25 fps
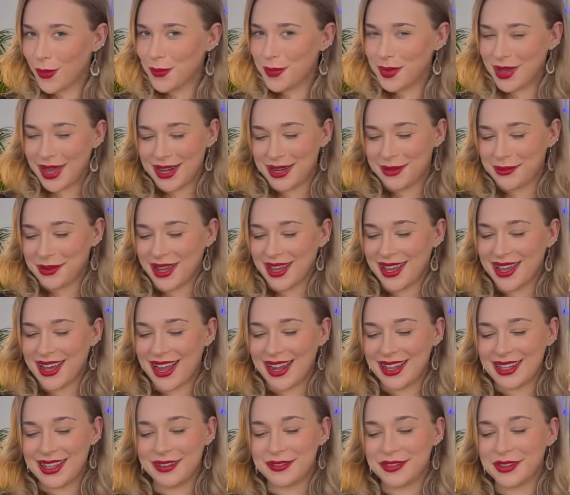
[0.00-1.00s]
But anyway,
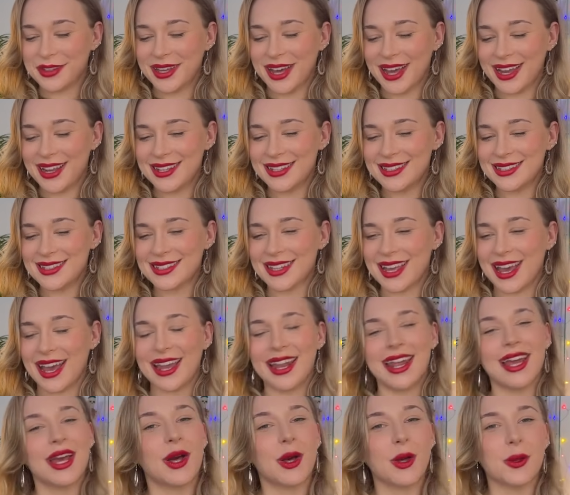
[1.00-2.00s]
I love you guys,
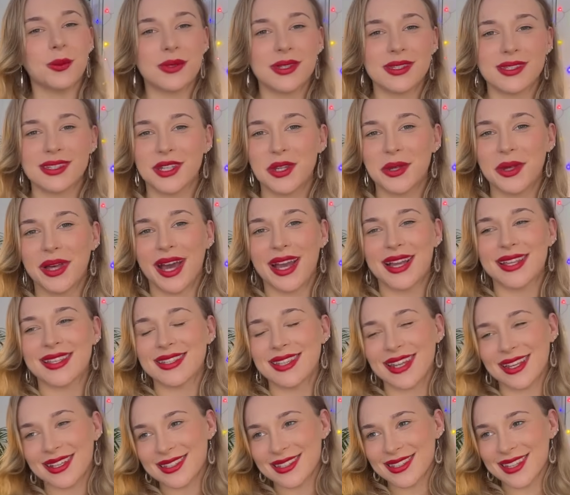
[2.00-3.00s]
and I hope to see you guys
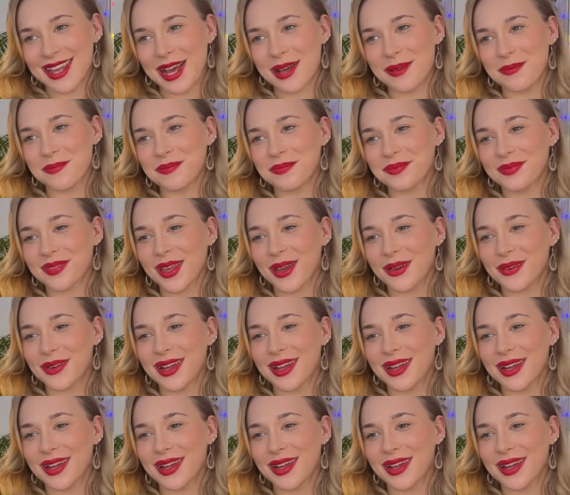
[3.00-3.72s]
next time. All